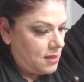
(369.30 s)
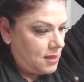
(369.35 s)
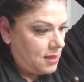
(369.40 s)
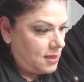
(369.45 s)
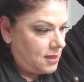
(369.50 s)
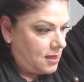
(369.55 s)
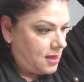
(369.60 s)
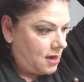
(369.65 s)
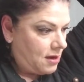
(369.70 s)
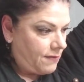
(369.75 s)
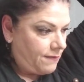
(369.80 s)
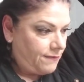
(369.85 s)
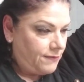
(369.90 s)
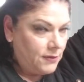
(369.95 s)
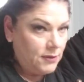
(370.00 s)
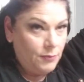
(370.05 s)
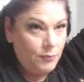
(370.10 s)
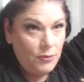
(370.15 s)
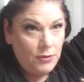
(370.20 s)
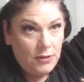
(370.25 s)
And carefully
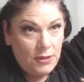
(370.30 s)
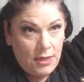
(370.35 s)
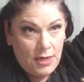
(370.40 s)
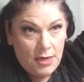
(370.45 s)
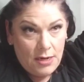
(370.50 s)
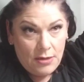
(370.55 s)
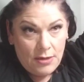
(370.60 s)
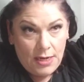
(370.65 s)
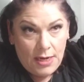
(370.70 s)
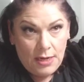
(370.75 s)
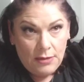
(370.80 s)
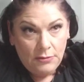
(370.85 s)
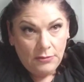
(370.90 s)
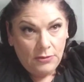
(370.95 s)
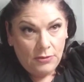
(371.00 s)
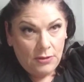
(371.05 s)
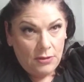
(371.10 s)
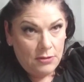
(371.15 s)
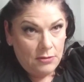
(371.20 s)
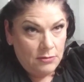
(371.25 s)
pull the hair down
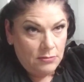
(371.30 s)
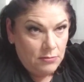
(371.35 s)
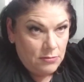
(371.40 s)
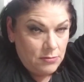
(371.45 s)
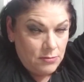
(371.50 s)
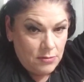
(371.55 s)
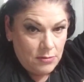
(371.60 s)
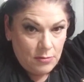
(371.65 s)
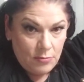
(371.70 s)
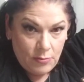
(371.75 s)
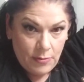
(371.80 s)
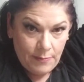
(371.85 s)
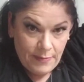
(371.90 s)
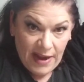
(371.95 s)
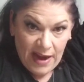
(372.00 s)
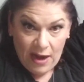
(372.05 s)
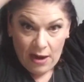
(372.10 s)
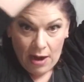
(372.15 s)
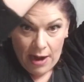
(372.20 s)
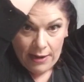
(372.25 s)
so I don't rip my
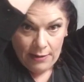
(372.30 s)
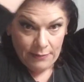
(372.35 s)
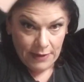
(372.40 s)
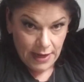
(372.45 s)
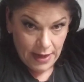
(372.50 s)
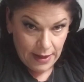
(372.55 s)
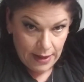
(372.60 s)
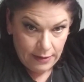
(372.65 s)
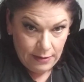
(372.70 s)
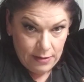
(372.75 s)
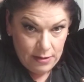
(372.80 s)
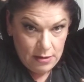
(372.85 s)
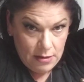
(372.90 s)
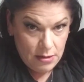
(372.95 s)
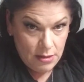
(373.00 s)
hair out of my head.